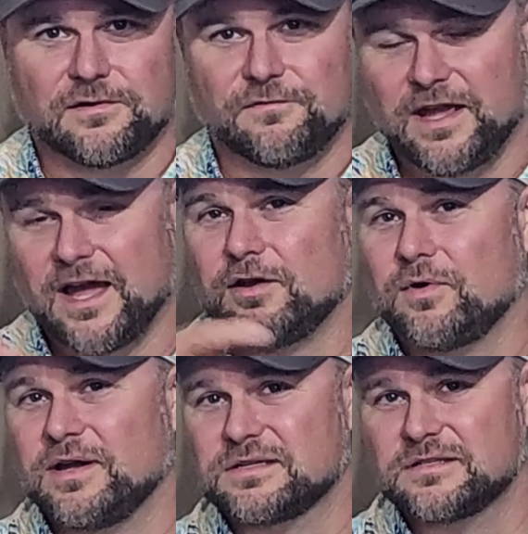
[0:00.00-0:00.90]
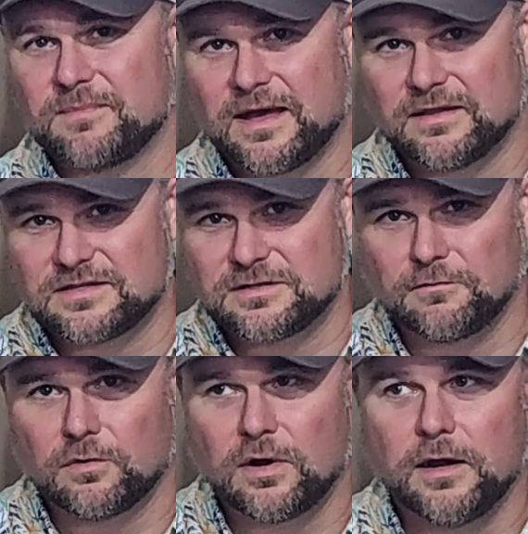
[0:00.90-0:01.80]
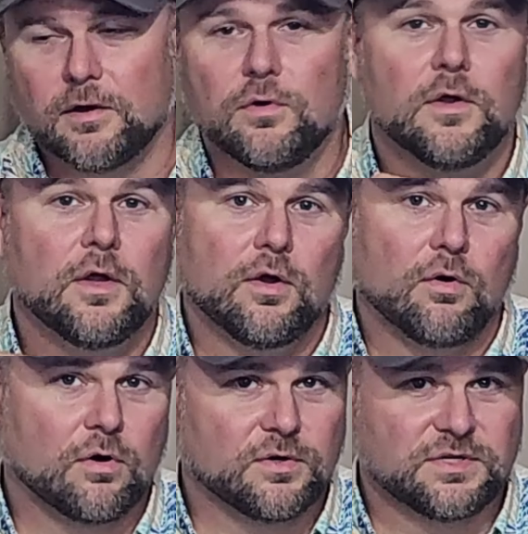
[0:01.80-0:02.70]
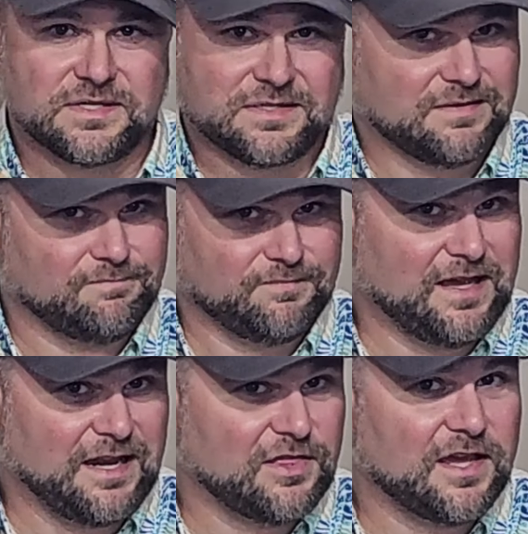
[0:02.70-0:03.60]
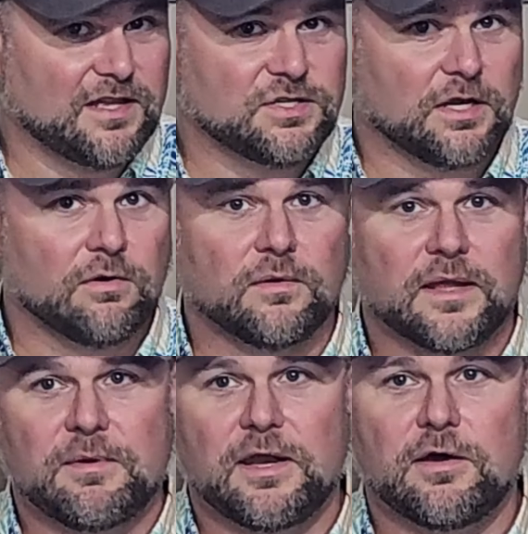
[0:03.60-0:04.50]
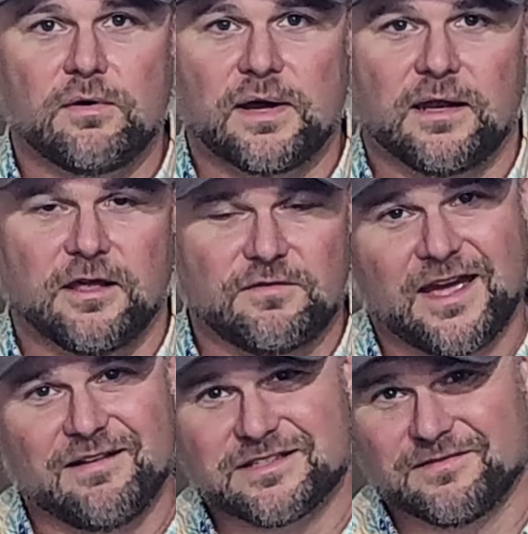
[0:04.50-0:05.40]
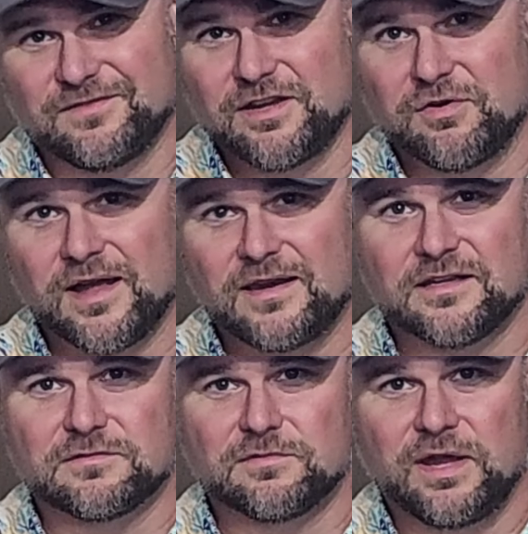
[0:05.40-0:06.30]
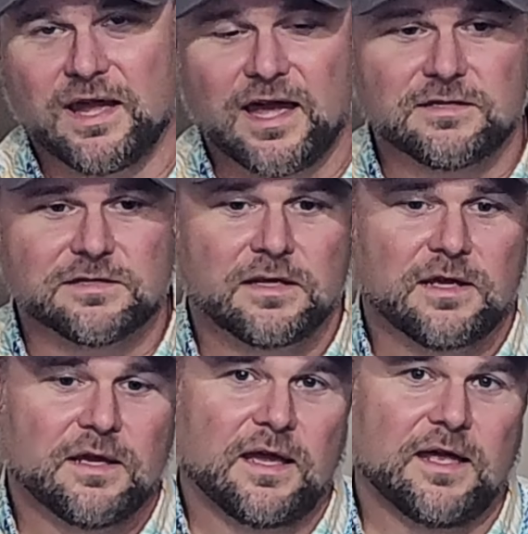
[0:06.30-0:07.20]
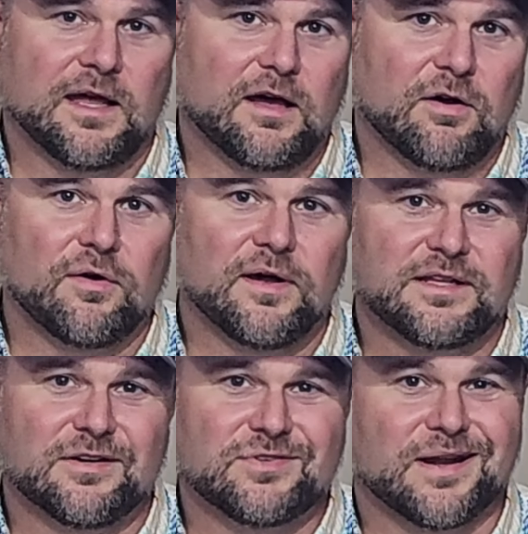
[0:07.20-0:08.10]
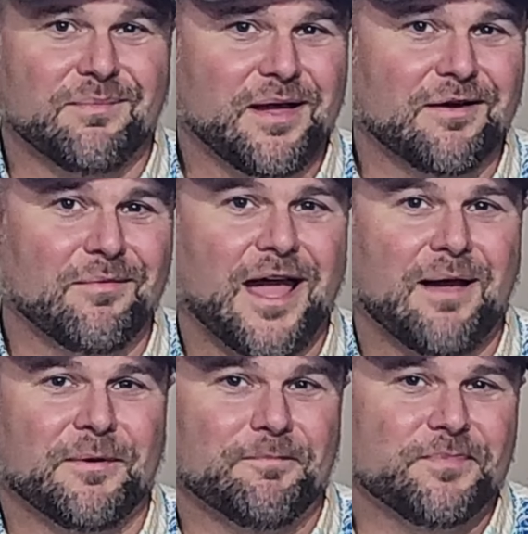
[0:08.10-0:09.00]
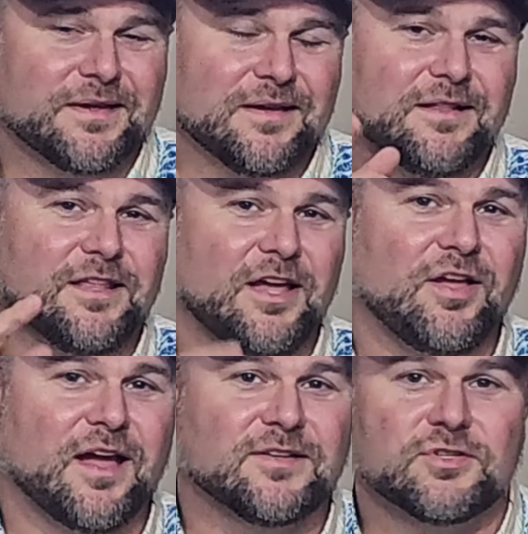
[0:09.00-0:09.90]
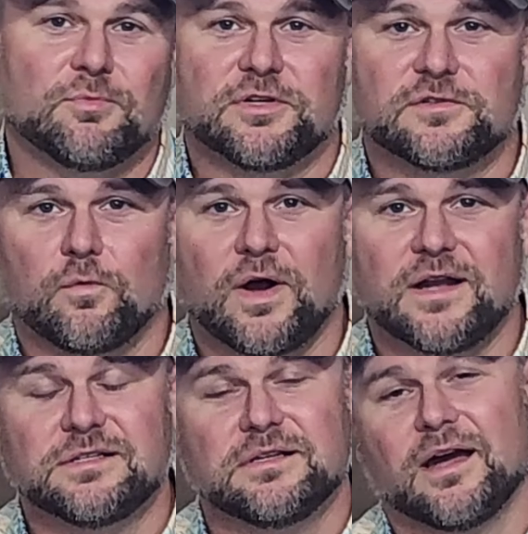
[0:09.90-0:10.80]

If you got any questions about the Silverado or just anything in general, let me know. I'd love to have some video ideas from you guys, and I'll go out there and try to make them happen. Thank you guys so much for watching.